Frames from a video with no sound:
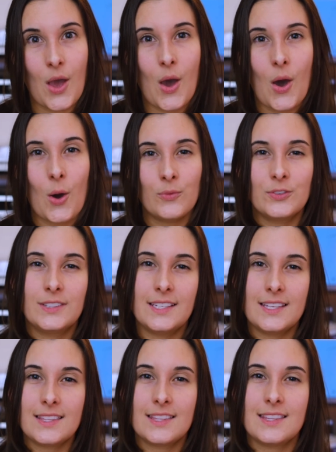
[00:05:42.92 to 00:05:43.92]

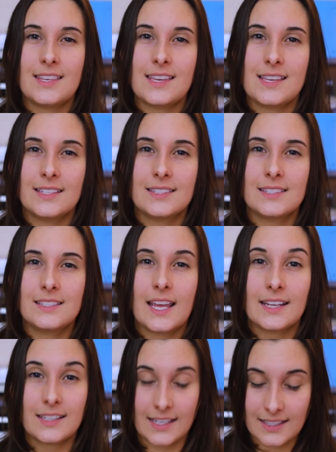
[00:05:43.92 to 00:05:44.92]
Hopefully these
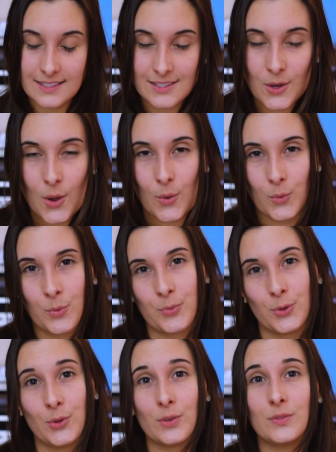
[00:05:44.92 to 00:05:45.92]
techniques will
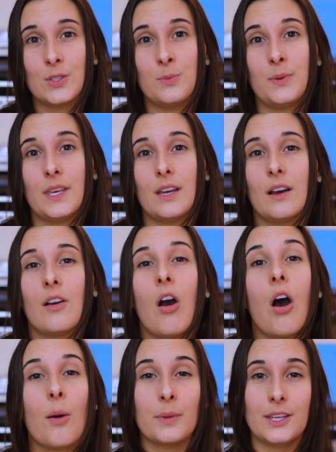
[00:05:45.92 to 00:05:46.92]
prove to be
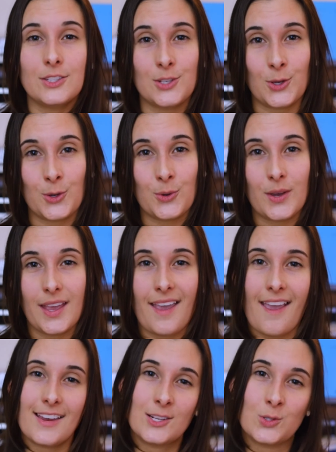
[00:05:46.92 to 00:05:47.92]
calming to you
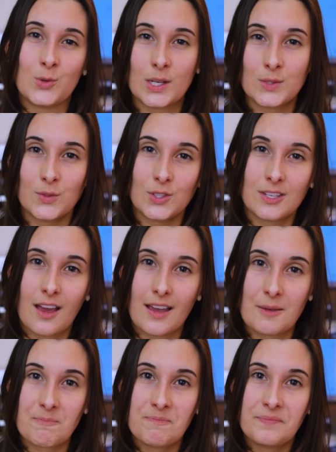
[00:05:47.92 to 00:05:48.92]
in a stressful
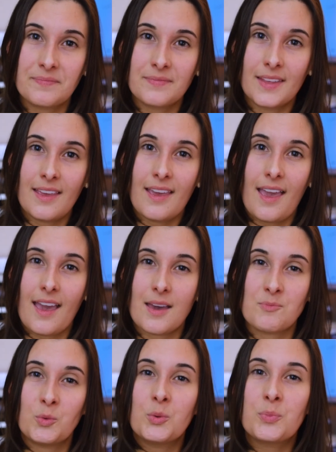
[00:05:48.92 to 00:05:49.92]
time.
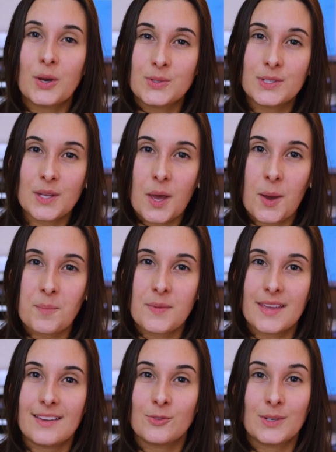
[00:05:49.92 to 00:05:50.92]
And we'll post some
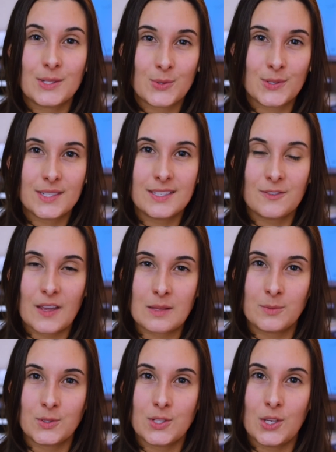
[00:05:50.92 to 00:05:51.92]
resources
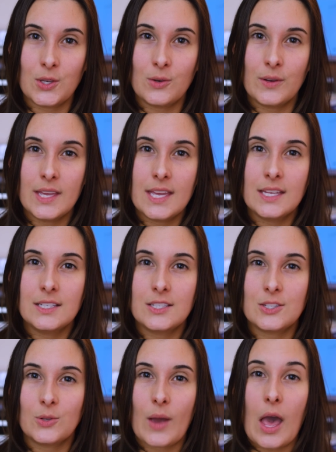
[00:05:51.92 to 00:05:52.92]
available to you
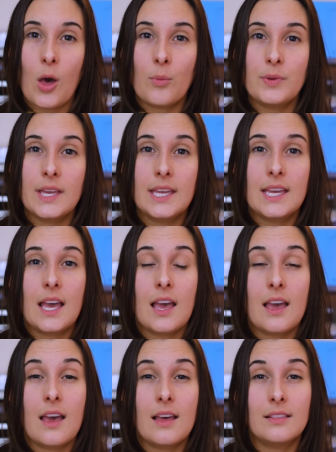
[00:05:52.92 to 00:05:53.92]
to help
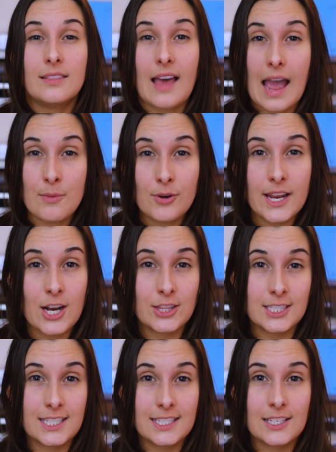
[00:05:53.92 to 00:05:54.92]
elaborate on
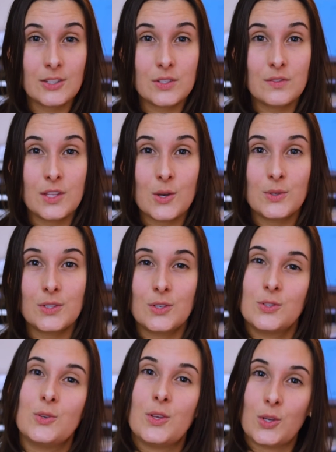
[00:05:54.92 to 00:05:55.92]
the details of those
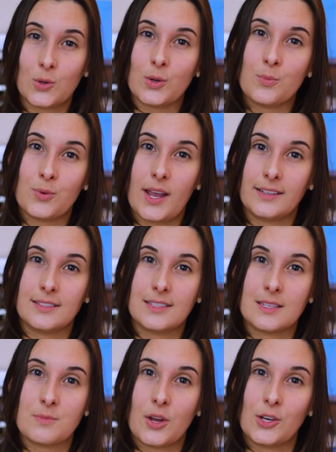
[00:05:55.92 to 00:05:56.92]
so that you can practice
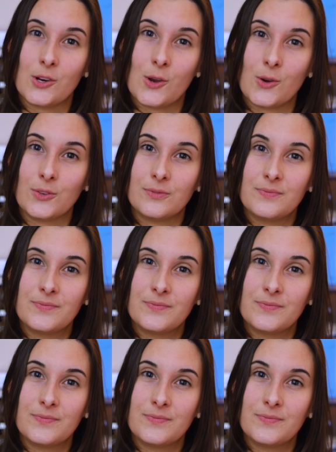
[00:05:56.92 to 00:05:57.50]
them on your own.